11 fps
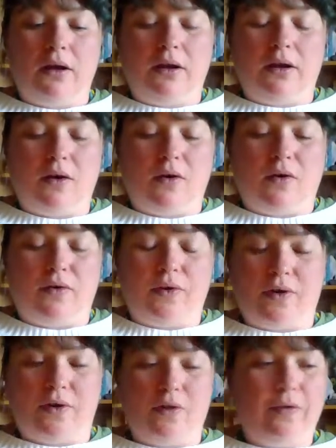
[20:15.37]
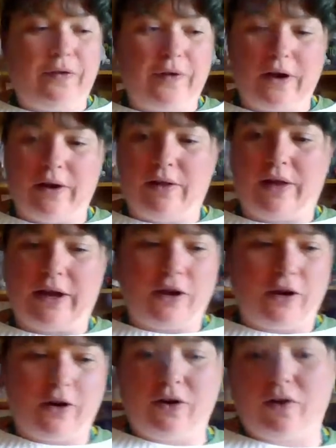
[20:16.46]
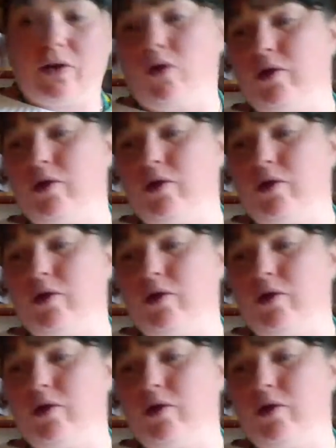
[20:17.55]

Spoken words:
you know, you feel like you're like,